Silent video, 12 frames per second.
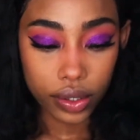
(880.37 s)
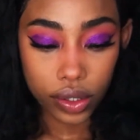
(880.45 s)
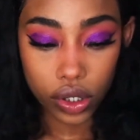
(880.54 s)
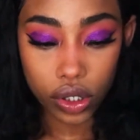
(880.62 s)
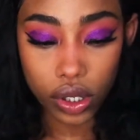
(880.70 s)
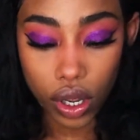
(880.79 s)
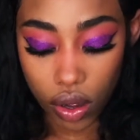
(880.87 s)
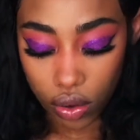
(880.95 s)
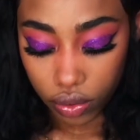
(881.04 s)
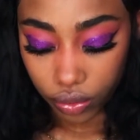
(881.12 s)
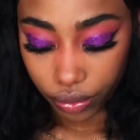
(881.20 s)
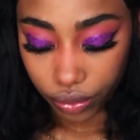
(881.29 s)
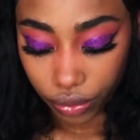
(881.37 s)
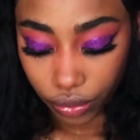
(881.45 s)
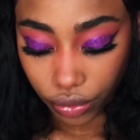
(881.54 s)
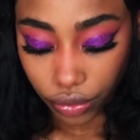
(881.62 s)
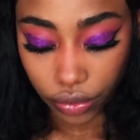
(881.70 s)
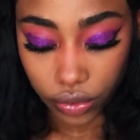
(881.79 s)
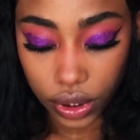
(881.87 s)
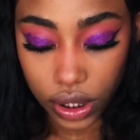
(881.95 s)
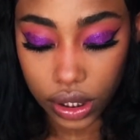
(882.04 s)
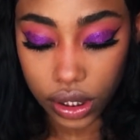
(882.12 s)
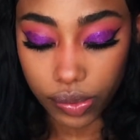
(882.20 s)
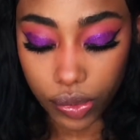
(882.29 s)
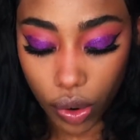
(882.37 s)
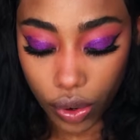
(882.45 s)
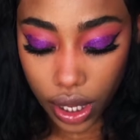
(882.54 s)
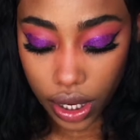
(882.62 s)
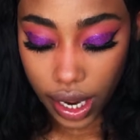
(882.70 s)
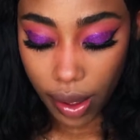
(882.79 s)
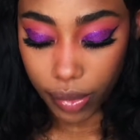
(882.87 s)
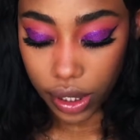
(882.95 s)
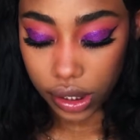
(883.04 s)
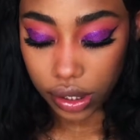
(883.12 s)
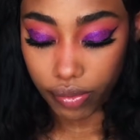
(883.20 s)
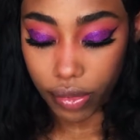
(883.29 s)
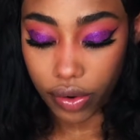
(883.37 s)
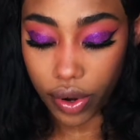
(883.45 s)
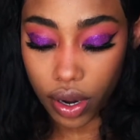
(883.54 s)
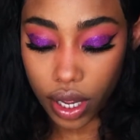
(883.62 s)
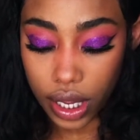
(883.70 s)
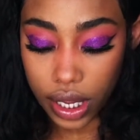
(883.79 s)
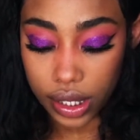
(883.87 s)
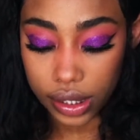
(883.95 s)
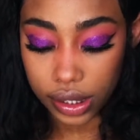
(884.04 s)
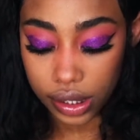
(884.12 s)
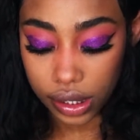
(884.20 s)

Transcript: So, since it's broken, that means the mirror is